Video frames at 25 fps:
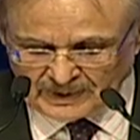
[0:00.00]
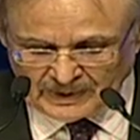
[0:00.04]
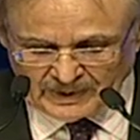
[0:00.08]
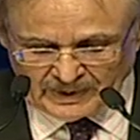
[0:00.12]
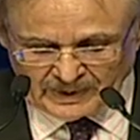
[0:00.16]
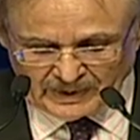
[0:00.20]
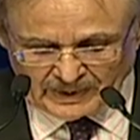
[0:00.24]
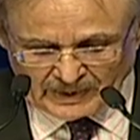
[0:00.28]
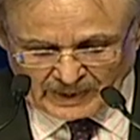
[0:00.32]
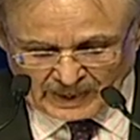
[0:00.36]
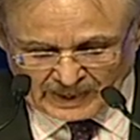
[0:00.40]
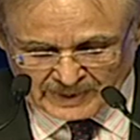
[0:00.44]

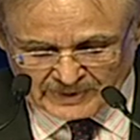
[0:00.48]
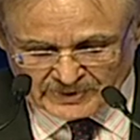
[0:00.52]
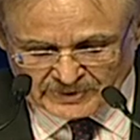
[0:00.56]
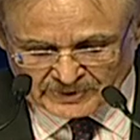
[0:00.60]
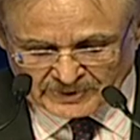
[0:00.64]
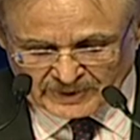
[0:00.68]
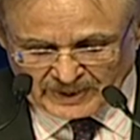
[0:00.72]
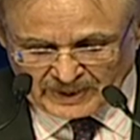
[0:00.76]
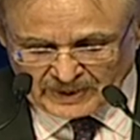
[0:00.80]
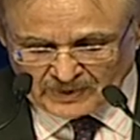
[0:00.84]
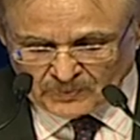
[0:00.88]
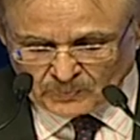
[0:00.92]

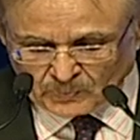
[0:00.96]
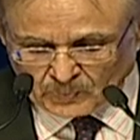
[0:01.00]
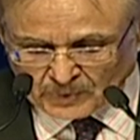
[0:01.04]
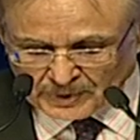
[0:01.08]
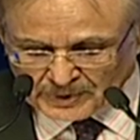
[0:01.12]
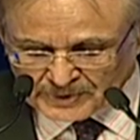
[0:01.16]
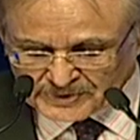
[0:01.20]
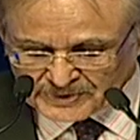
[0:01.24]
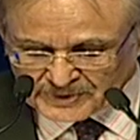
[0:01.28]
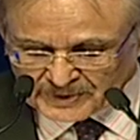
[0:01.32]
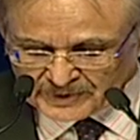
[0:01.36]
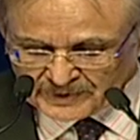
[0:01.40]
large-scale
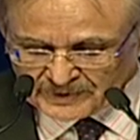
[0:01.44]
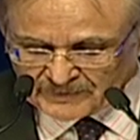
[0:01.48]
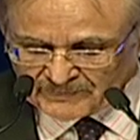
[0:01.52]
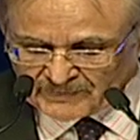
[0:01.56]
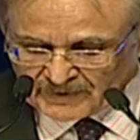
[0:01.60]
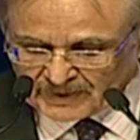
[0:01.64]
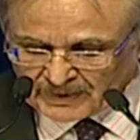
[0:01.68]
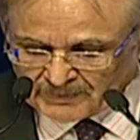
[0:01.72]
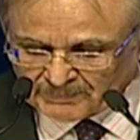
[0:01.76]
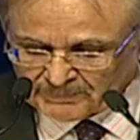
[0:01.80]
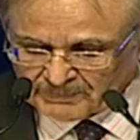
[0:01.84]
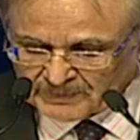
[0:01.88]
watershed
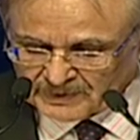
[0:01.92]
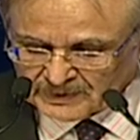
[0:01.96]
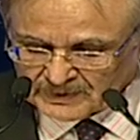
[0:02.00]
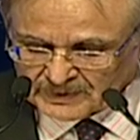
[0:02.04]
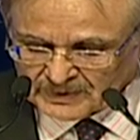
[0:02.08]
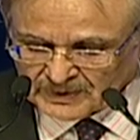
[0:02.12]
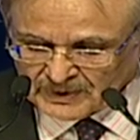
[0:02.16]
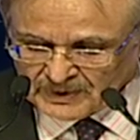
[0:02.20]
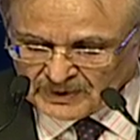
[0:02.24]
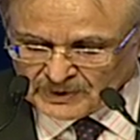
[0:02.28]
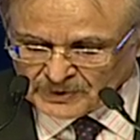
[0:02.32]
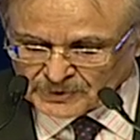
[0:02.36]
development,
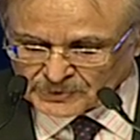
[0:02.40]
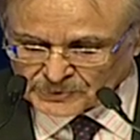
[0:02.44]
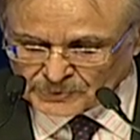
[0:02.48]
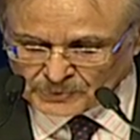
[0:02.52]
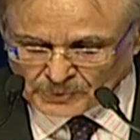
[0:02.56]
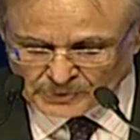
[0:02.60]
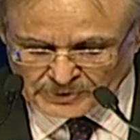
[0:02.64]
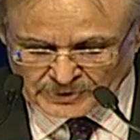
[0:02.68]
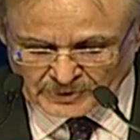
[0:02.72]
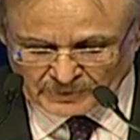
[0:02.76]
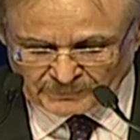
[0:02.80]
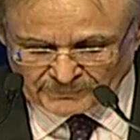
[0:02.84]

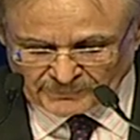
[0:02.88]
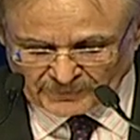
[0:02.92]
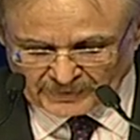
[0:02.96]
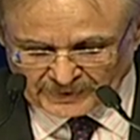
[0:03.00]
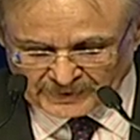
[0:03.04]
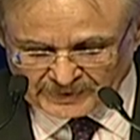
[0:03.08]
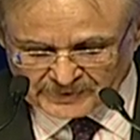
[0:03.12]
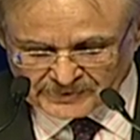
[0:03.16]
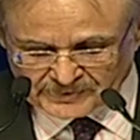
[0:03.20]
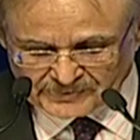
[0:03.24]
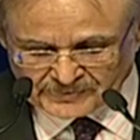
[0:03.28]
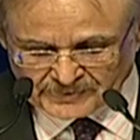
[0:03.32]
social
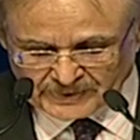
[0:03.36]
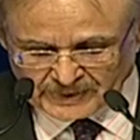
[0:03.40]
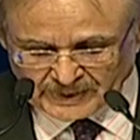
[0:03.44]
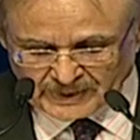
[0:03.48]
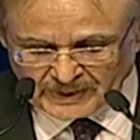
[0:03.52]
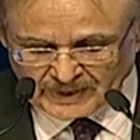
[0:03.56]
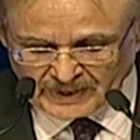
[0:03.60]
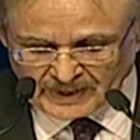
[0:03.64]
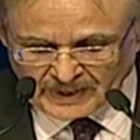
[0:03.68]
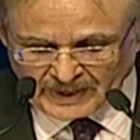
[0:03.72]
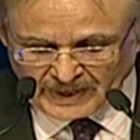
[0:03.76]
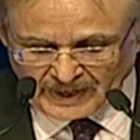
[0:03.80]
forestry,
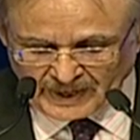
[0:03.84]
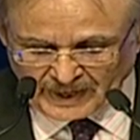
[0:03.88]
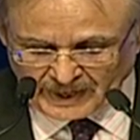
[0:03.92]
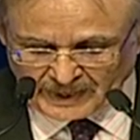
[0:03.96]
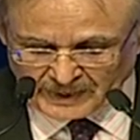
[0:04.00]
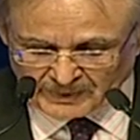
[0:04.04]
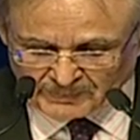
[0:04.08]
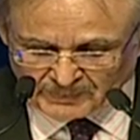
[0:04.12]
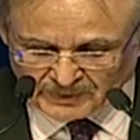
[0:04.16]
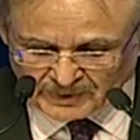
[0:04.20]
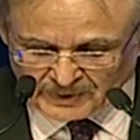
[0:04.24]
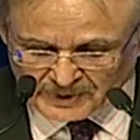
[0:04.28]

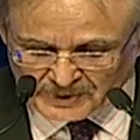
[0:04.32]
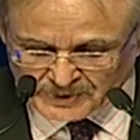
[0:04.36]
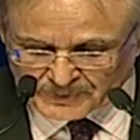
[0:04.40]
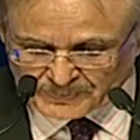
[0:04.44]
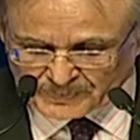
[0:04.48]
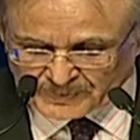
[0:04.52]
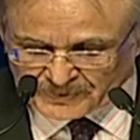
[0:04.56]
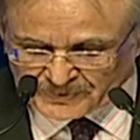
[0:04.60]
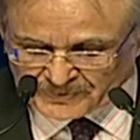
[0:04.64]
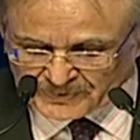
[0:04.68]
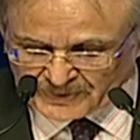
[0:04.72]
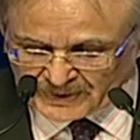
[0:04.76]
animal
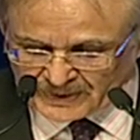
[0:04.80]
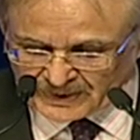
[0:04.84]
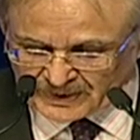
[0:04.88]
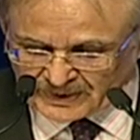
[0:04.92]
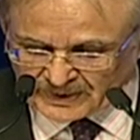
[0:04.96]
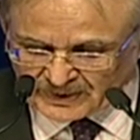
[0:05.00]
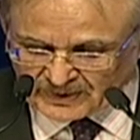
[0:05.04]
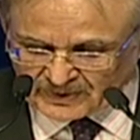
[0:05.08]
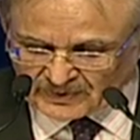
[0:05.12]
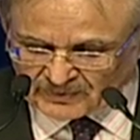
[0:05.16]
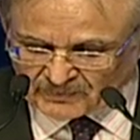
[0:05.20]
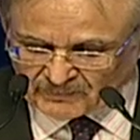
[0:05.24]
husbandry,
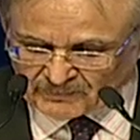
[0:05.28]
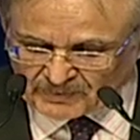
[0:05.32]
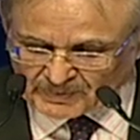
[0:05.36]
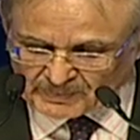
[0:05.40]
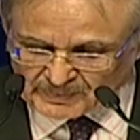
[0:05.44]
women's